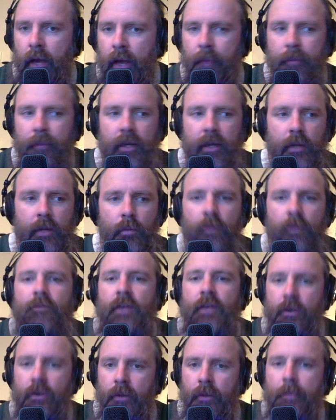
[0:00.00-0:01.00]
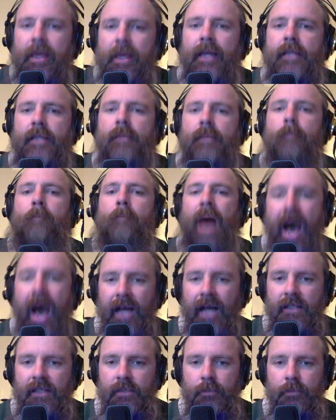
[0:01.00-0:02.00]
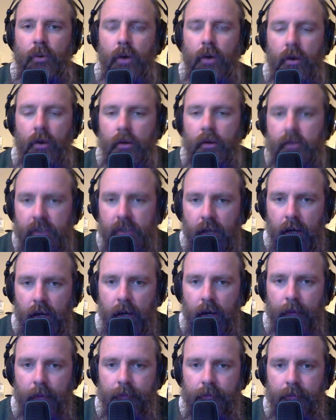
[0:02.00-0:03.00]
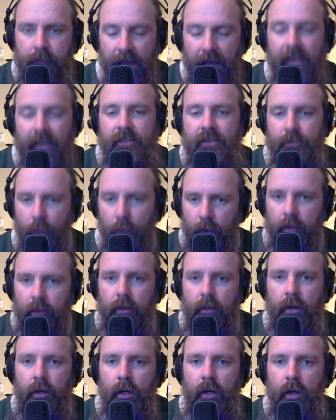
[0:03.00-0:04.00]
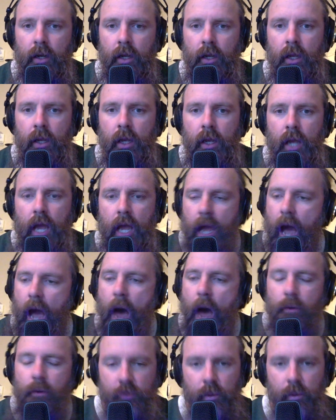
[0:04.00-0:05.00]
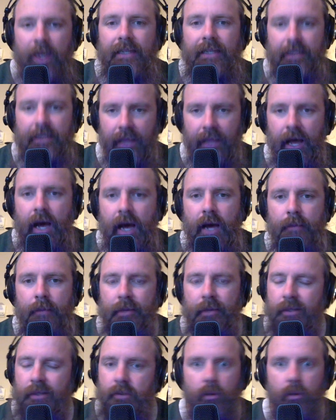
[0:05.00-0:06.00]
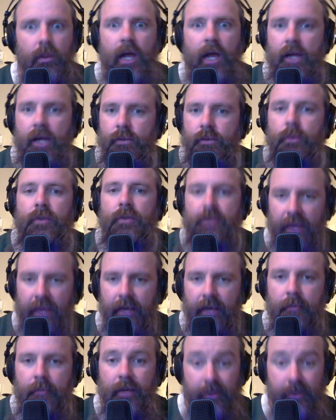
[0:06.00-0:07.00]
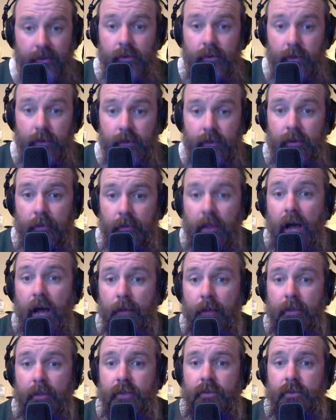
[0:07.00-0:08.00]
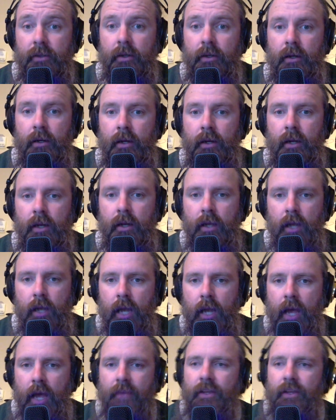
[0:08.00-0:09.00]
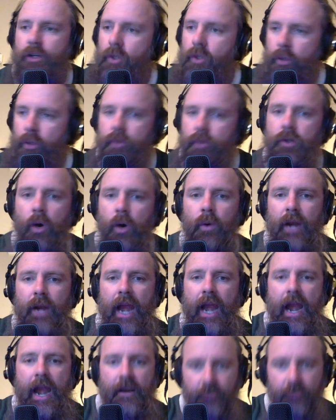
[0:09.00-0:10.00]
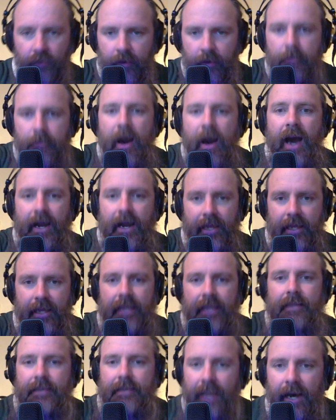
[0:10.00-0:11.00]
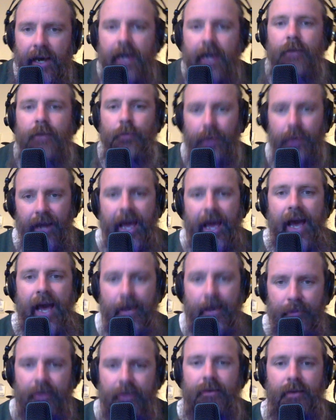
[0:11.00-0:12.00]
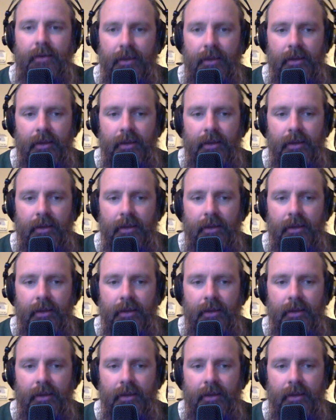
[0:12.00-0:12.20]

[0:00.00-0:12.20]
But he revealed a big. Plot spoiler. I was waiting in line because the lines were thick because this was a blockbuster, and the dude told everybody in line what happened,